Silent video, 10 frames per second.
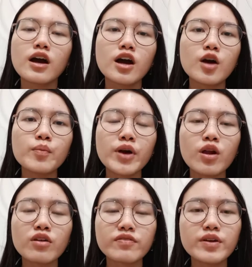a male
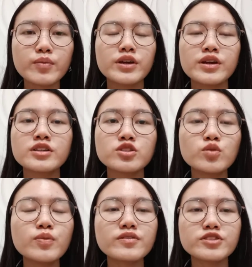or female in a
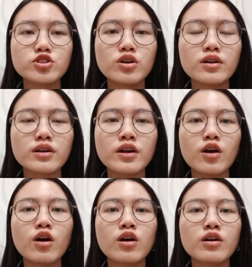supervisory
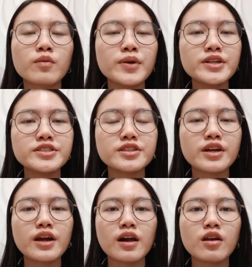or
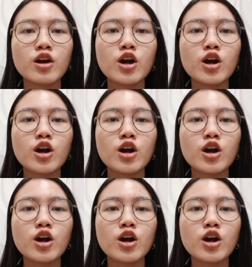managerial